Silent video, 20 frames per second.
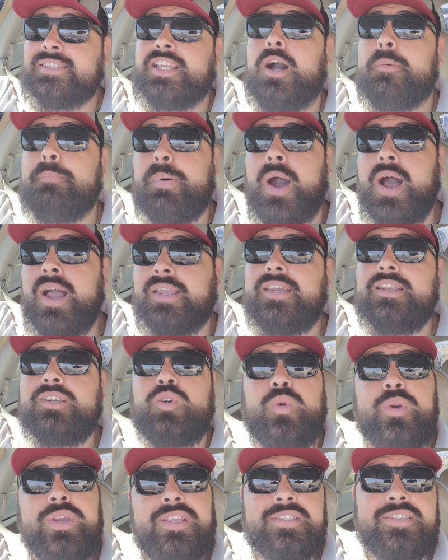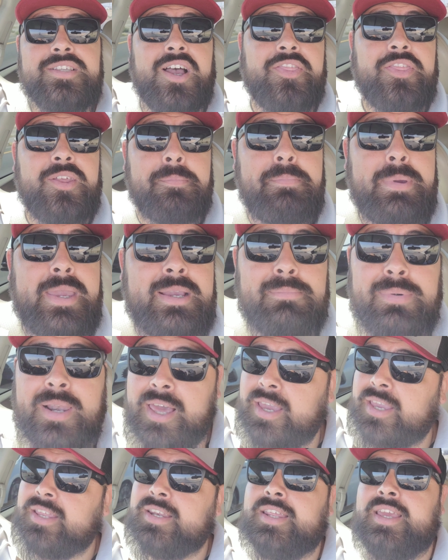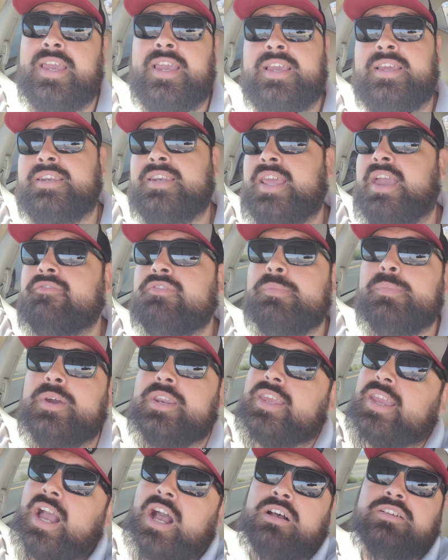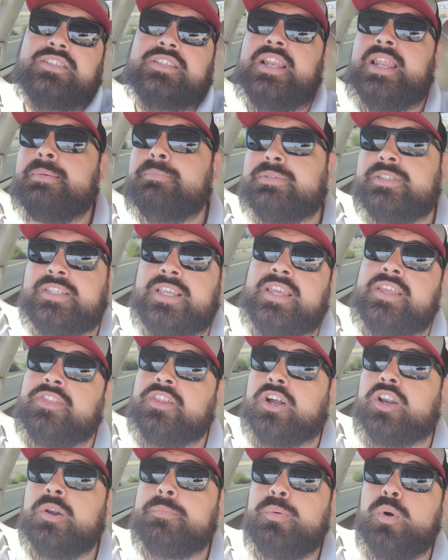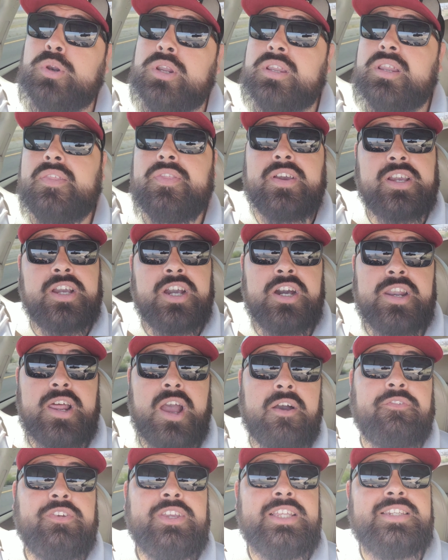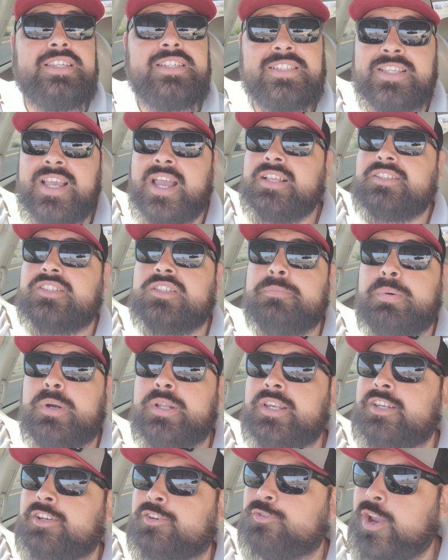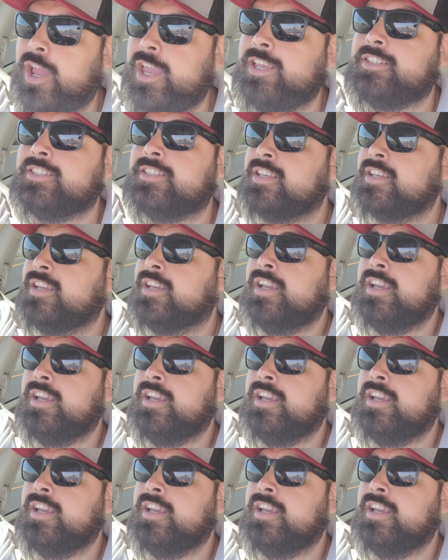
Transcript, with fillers: that pocket queens on the big blind, and everybody else limps in. Our opponent on the cutoff, he decides to put in a raise.